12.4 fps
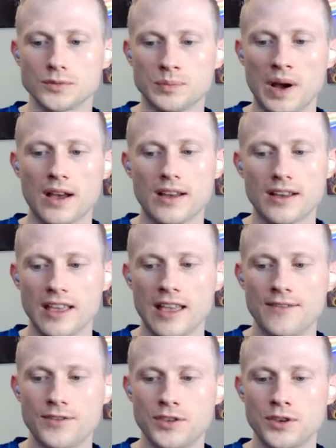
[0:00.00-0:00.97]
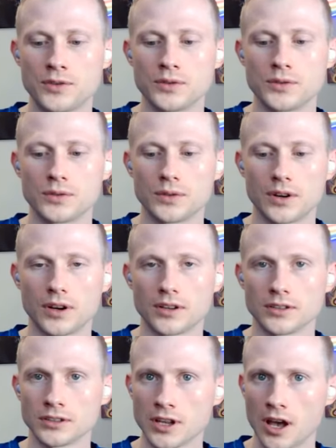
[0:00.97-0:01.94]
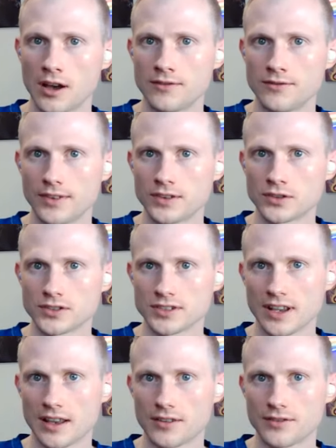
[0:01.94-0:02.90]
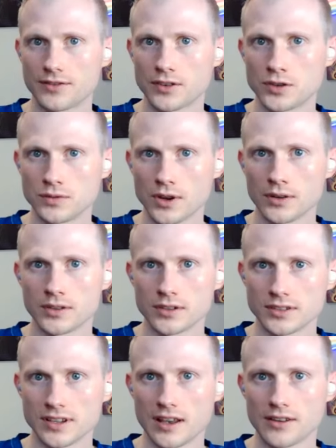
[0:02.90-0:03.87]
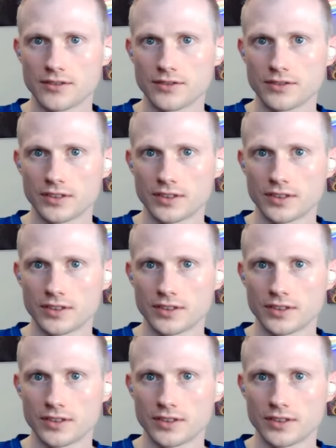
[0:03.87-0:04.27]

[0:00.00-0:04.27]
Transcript: But if you love yourself, you know yourself,